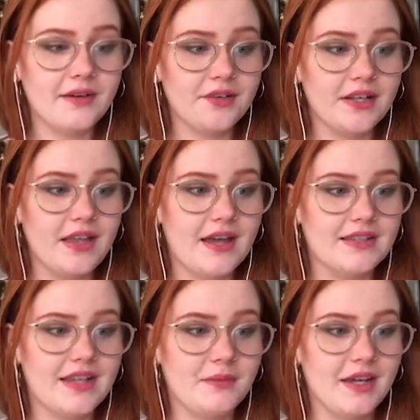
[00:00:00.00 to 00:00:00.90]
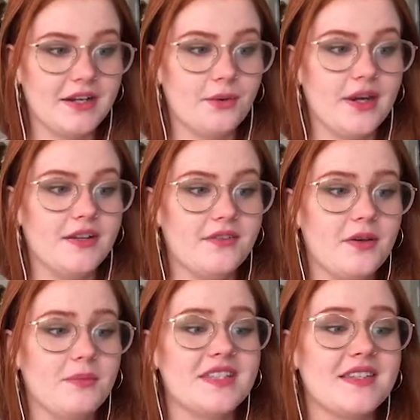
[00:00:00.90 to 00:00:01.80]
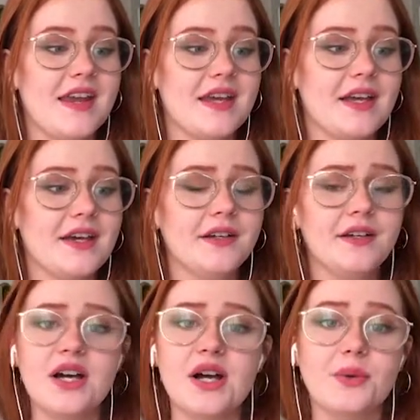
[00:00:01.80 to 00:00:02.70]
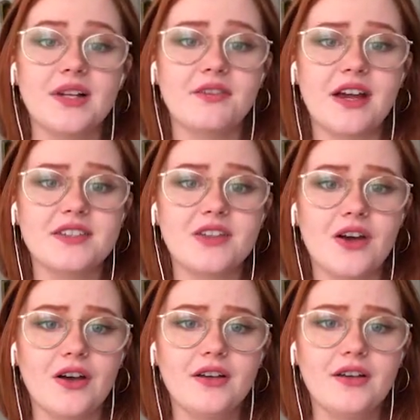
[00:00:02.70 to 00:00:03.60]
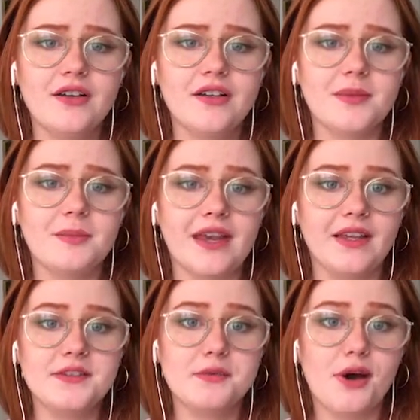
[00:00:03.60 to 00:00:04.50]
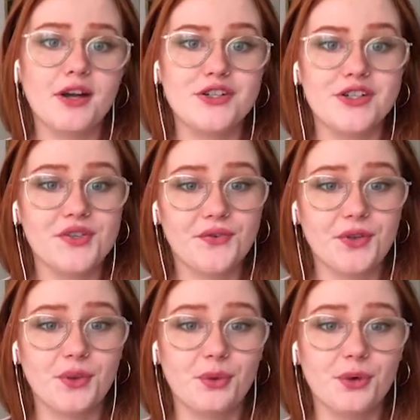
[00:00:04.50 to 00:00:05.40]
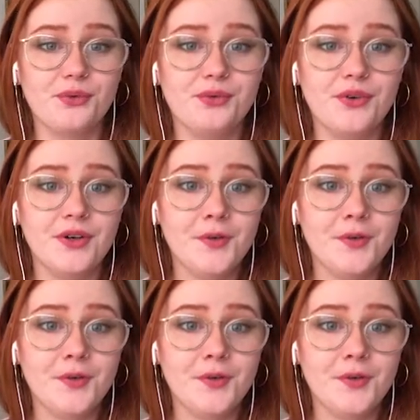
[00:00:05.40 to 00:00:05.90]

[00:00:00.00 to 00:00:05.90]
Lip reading: I realized I made a grave mistake whenever I saw the pink swatches for the roof.